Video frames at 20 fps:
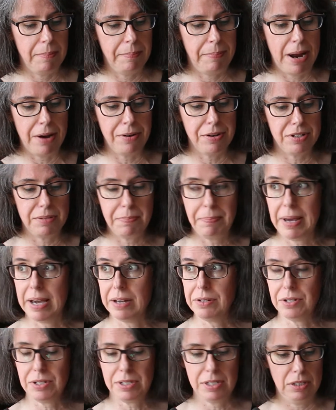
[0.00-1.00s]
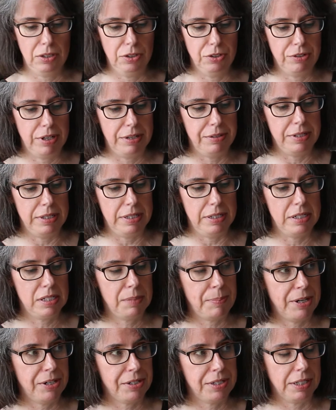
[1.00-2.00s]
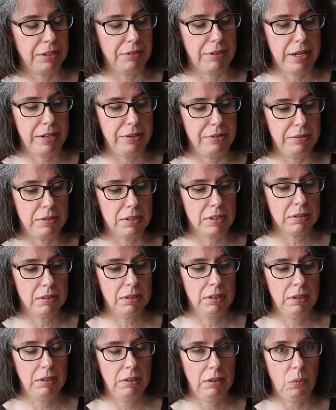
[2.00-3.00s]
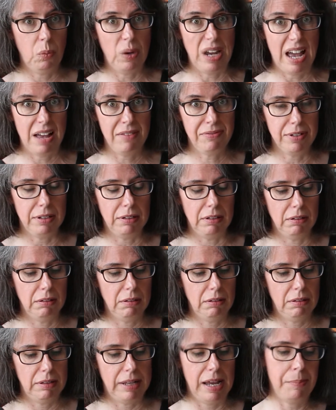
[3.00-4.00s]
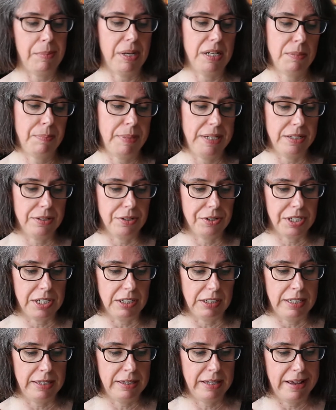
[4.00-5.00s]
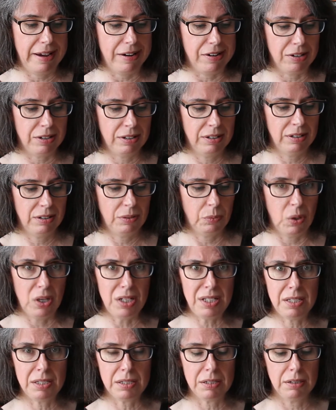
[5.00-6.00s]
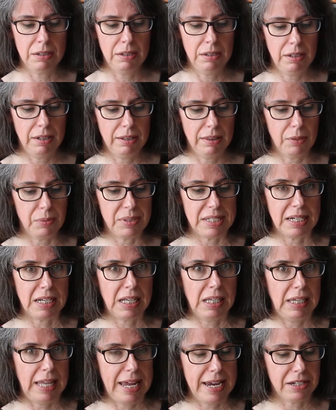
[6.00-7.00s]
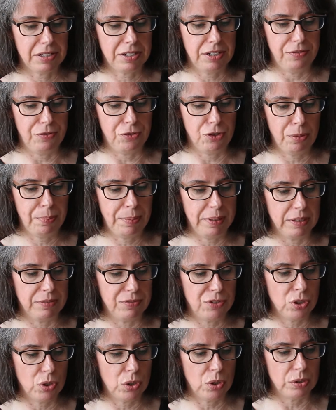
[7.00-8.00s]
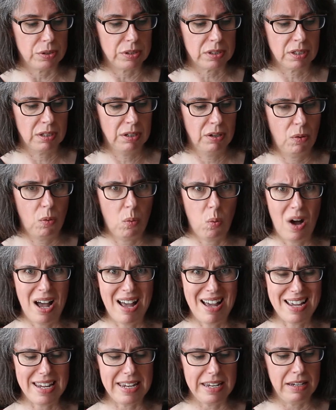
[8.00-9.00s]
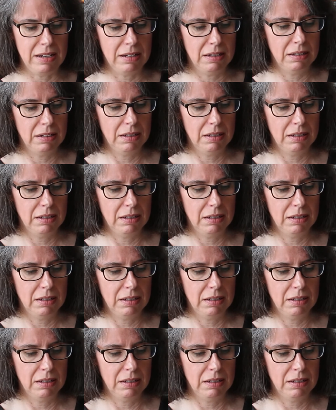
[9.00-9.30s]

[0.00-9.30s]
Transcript: Bernard and Patterson looked round at the dispersing crowds. We haven't. The MSPs are still in there. What? There was a collective dropping of jaws. Why?